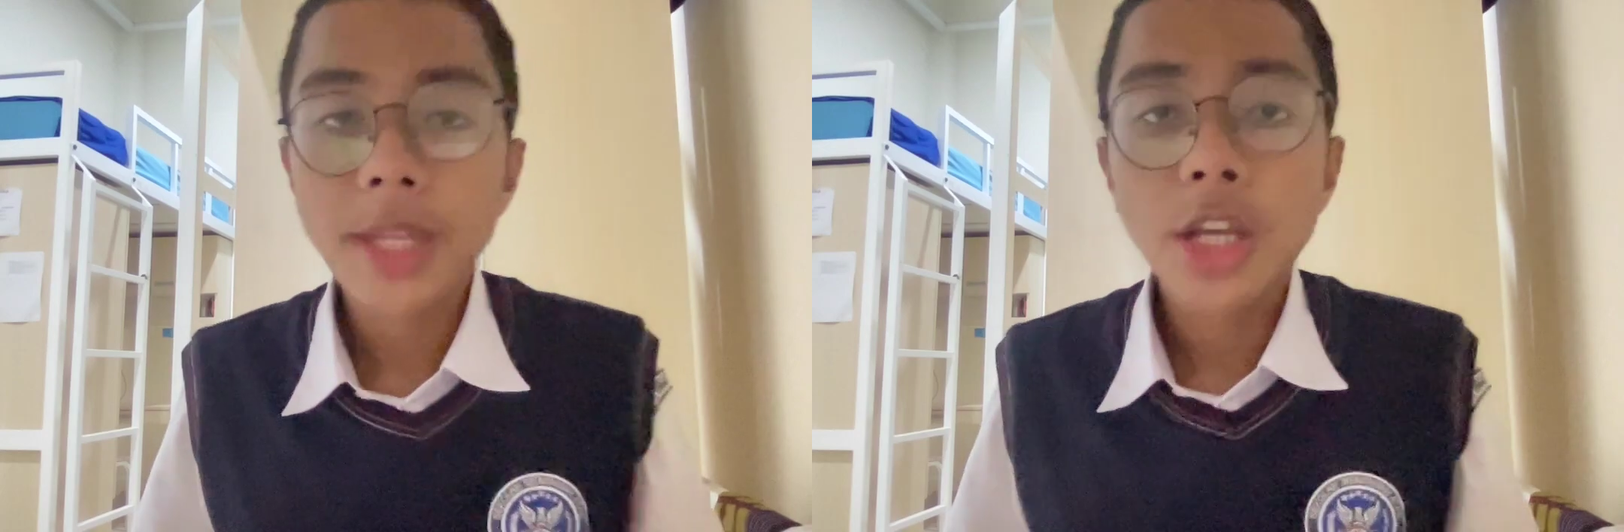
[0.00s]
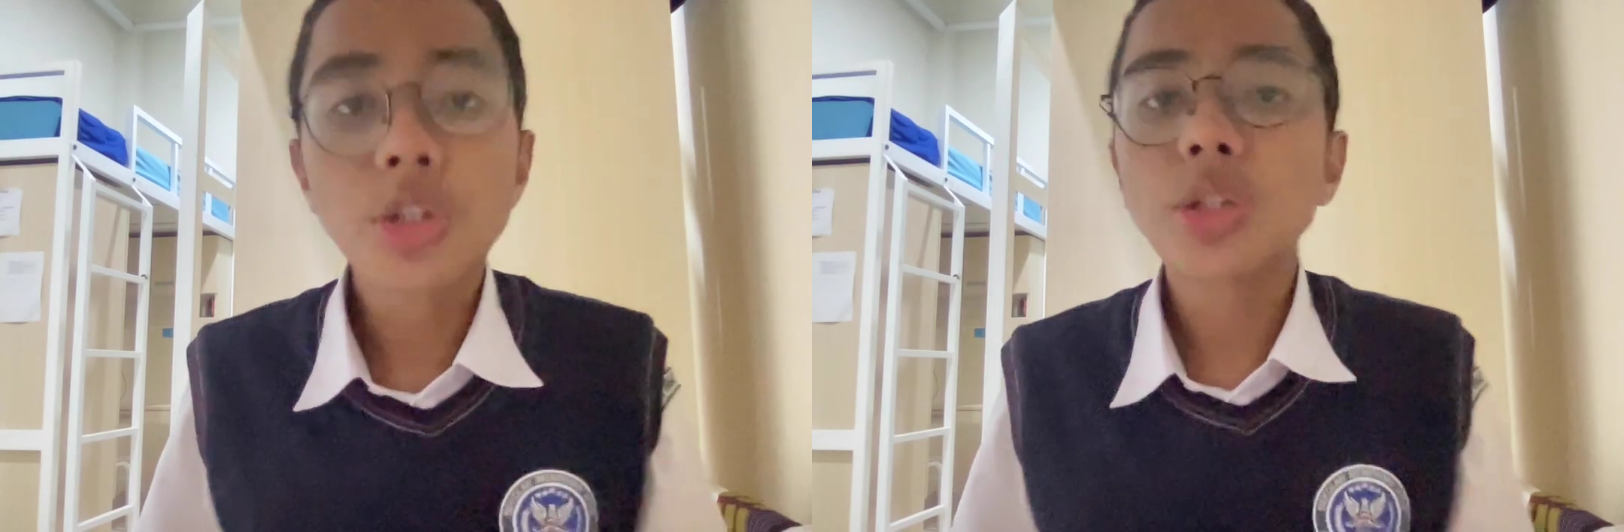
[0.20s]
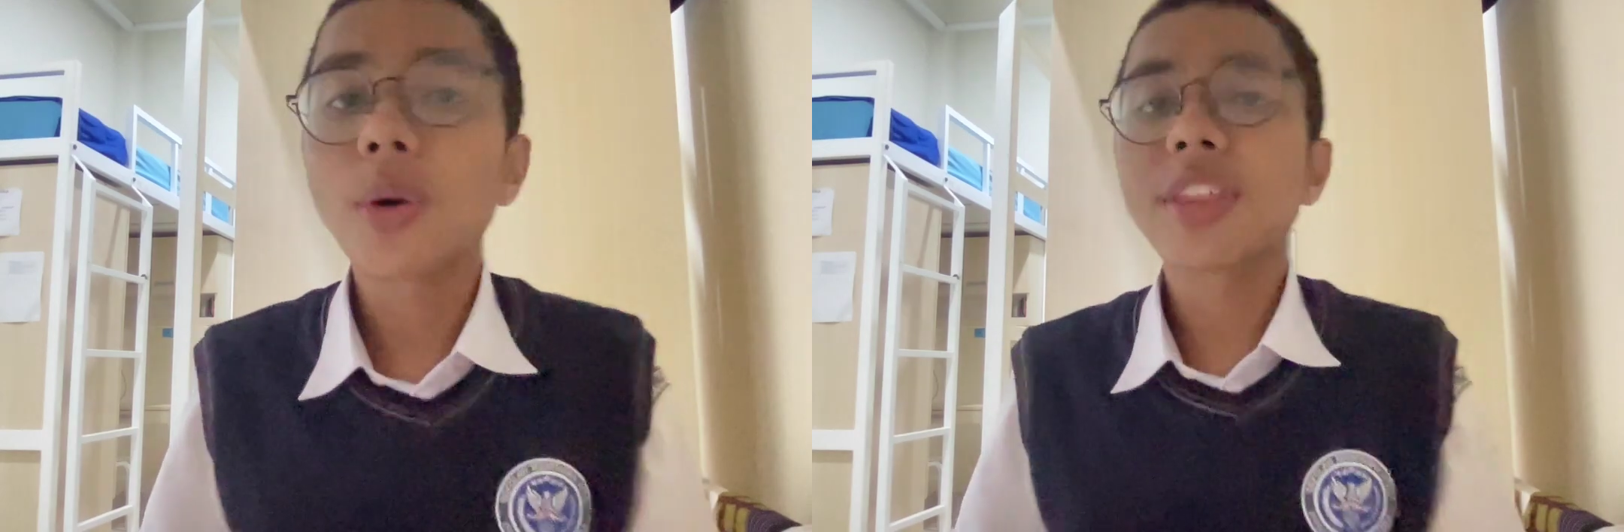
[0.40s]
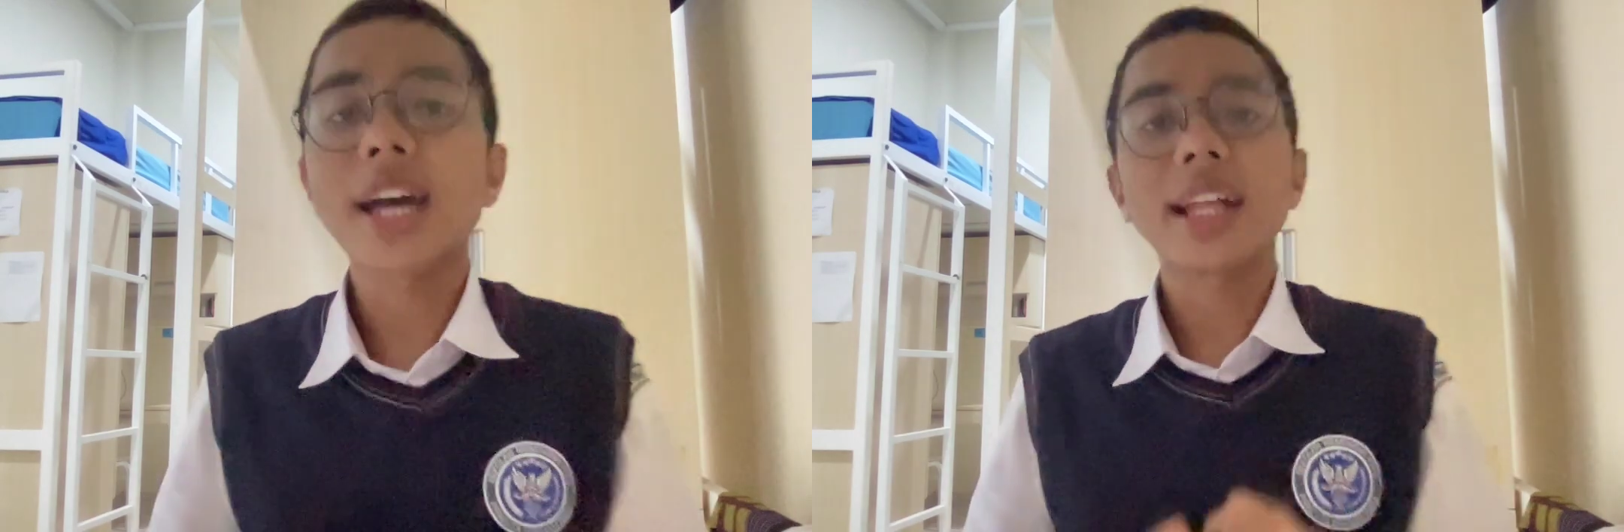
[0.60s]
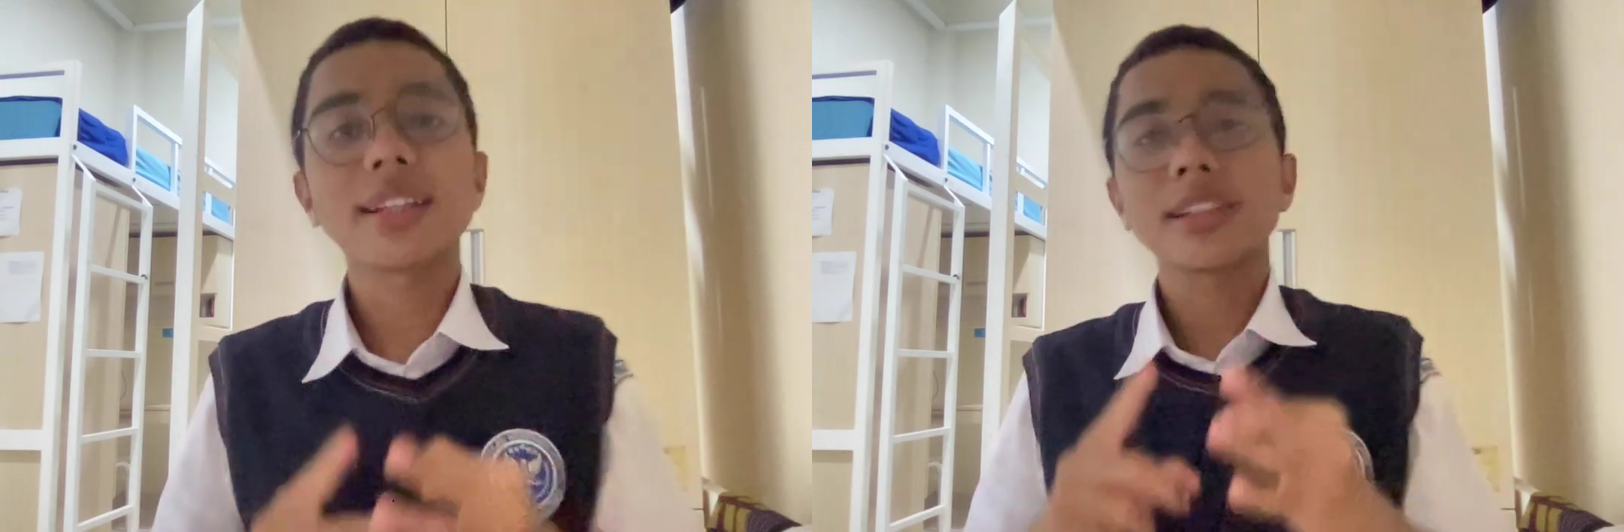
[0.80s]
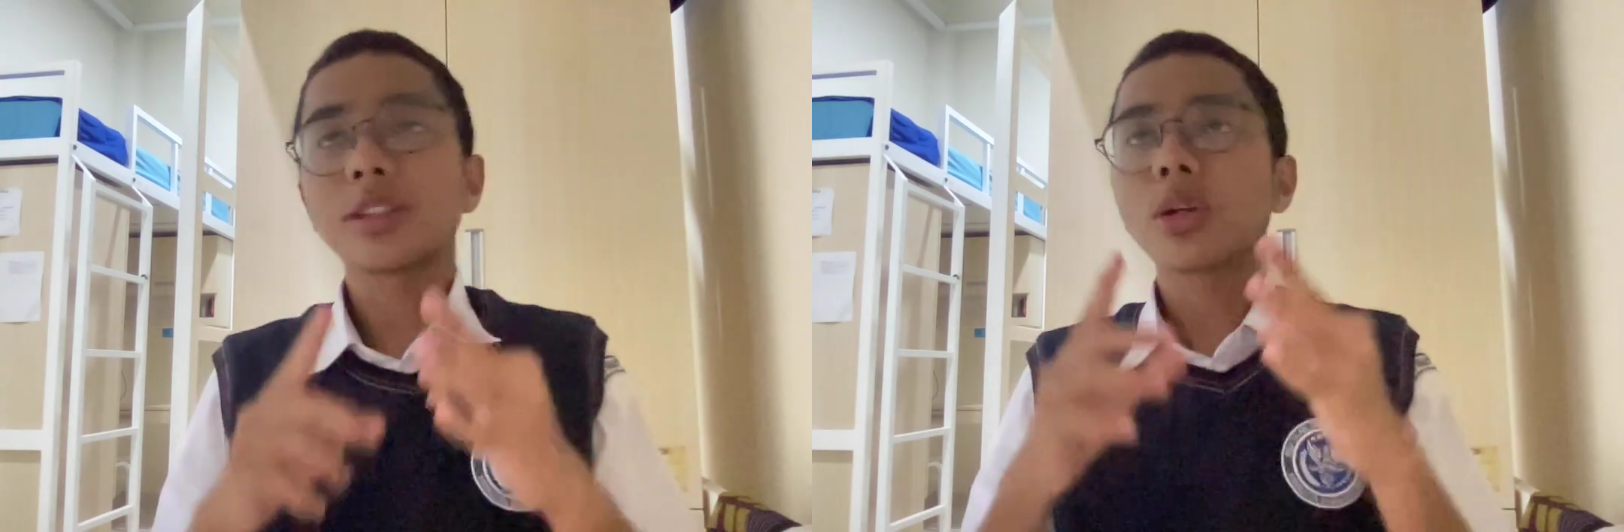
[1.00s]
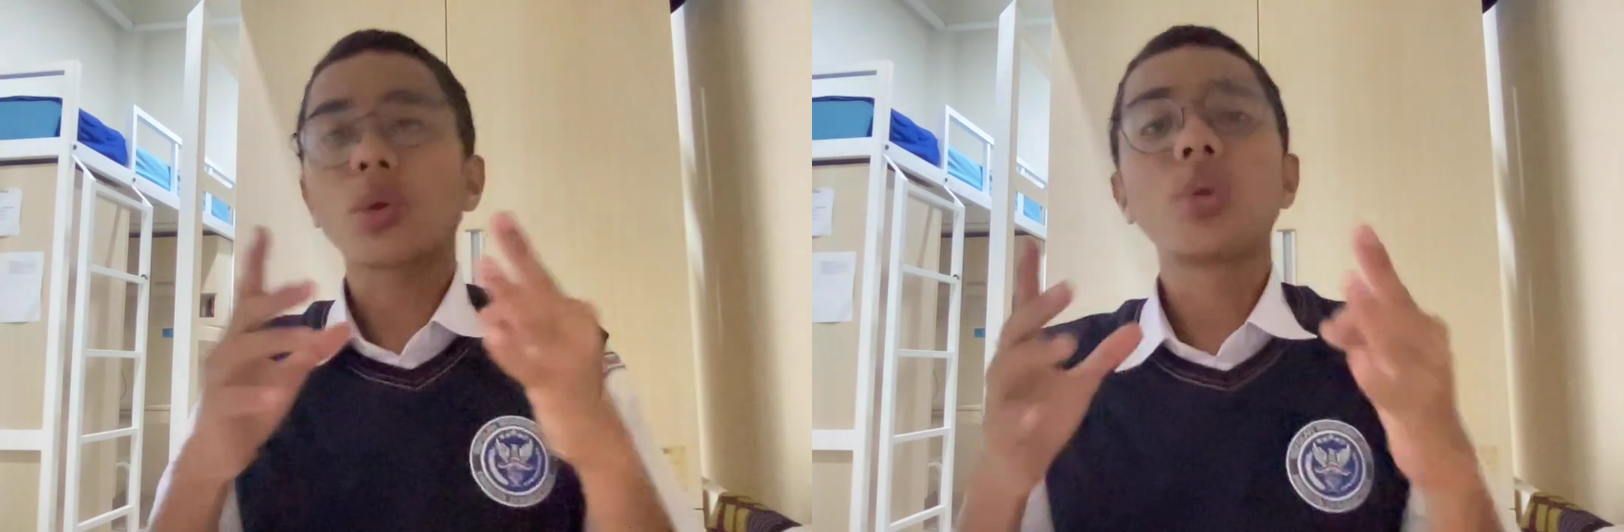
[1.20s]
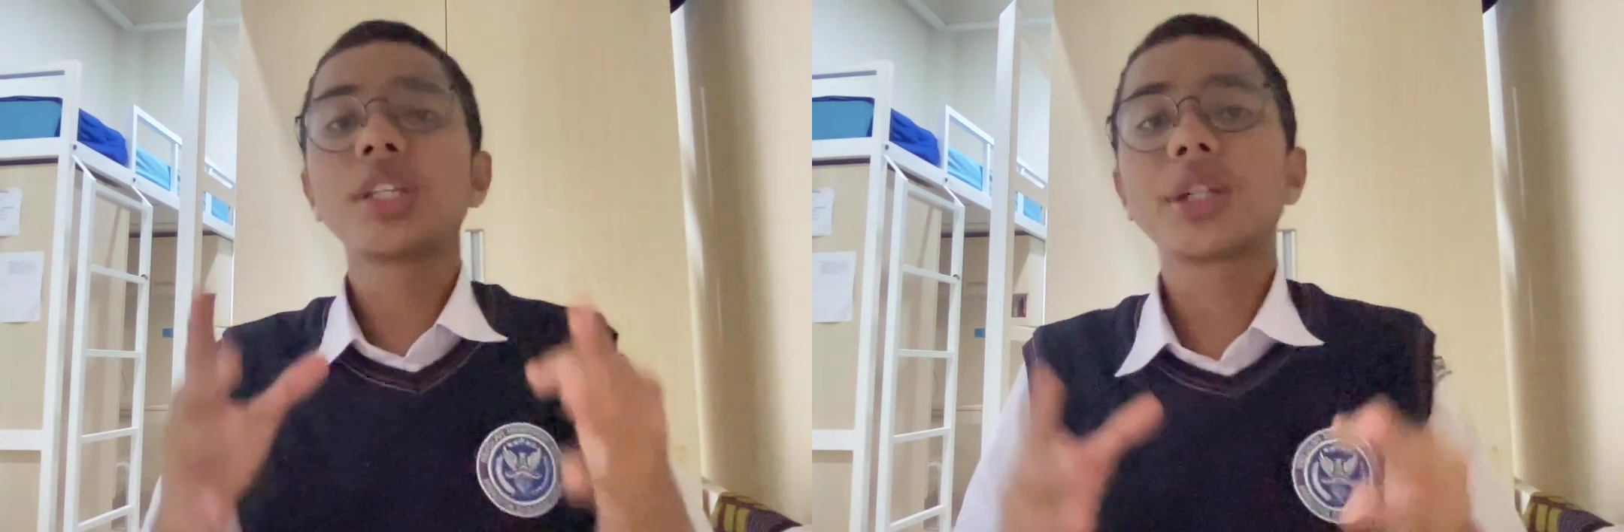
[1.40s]
You know that not
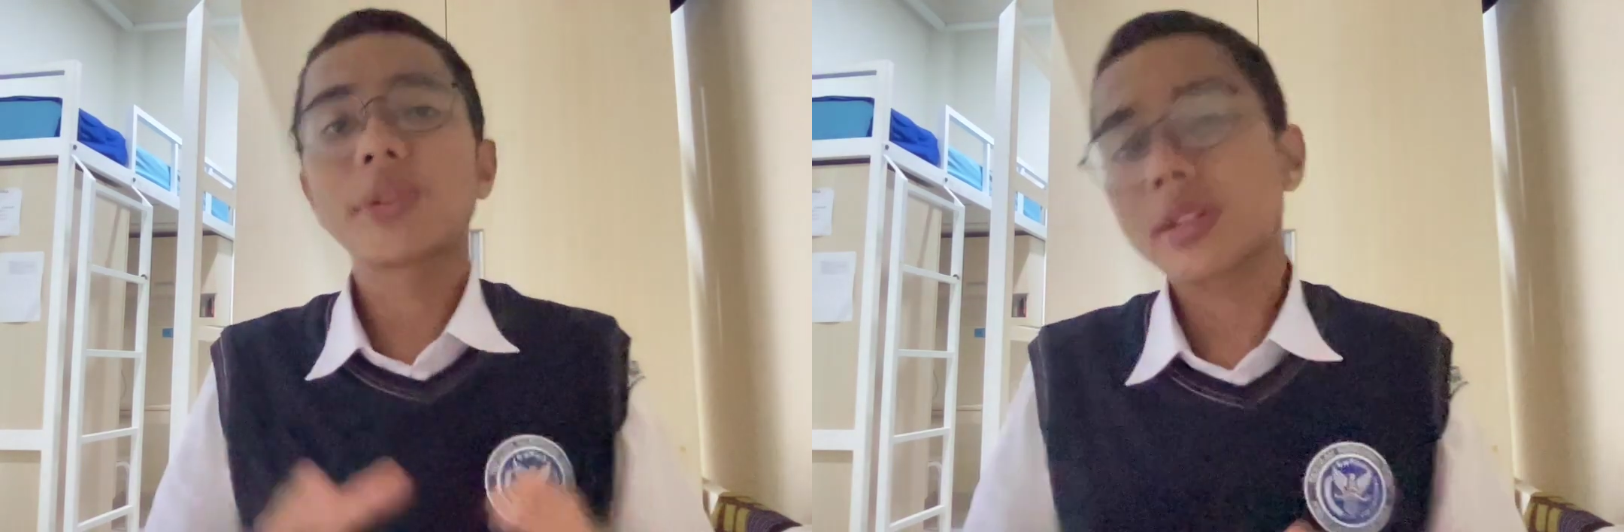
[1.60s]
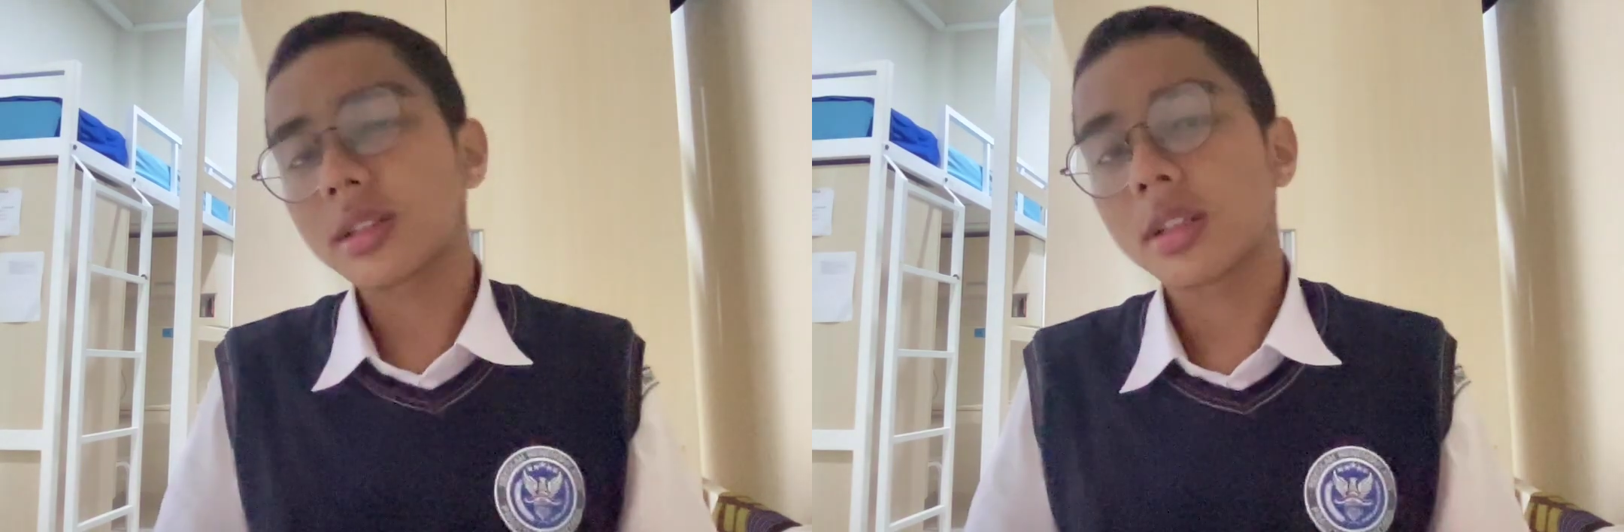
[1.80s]
only grow,